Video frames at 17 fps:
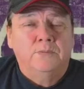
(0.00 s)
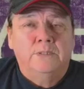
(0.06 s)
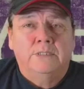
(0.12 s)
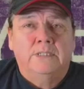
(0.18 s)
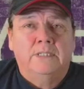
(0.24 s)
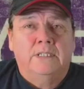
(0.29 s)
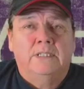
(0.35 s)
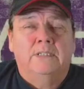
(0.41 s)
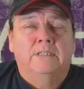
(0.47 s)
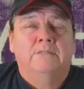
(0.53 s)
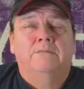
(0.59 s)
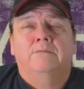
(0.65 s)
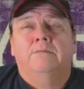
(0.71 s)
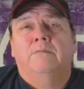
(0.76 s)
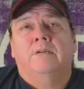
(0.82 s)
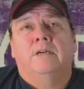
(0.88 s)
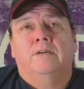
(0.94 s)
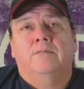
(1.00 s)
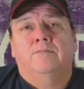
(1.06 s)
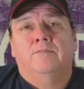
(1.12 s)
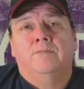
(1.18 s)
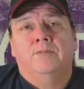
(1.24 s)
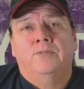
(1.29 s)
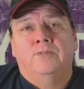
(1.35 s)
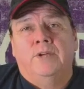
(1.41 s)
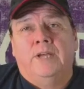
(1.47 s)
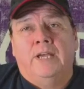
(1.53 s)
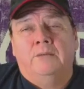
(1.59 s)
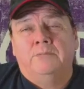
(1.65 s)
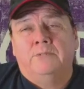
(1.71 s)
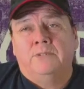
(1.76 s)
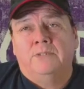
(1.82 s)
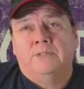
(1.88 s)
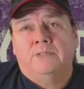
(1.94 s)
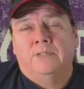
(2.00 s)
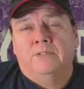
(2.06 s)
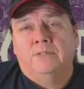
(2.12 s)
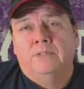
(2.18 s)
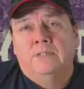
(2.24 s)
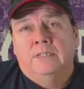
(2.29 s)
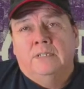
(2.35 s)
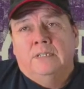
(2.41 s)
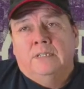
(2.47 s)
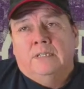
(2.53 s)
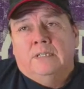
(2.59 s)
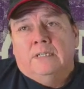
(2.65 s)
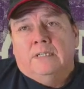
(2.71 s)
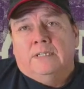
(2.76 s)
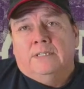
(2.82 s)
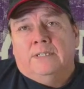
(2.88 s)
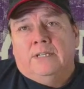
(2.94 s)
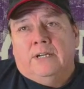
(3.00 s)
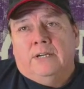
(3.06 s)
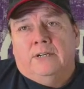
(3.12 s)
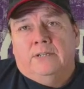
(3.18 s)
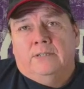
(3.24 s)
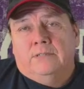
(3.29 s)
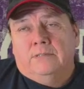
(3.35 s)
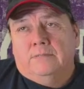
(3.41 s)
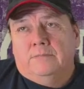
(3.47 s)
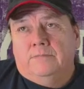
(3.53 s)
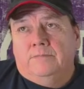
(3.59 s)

with uh, um, with New Hampshire. So their